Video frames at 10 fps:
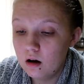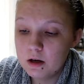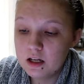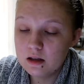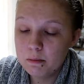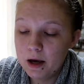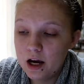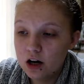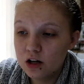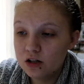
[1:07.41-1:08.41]
because the
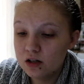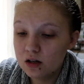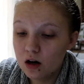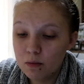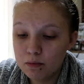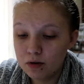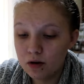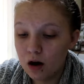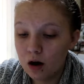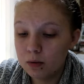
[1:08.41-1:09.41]
pears
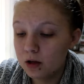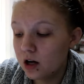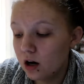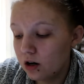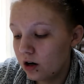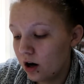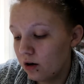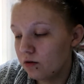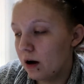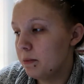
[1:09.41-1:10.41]
probably are
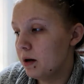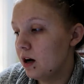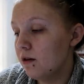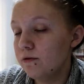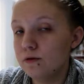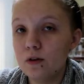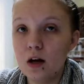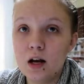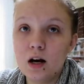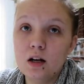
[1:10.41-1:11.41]
not ripe enough
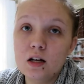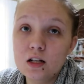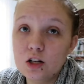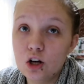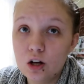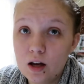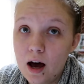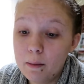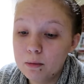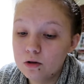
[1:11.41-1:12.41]
and I'll need to cook the
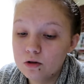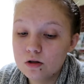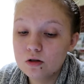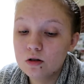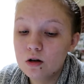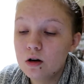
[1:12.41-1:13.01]
apples.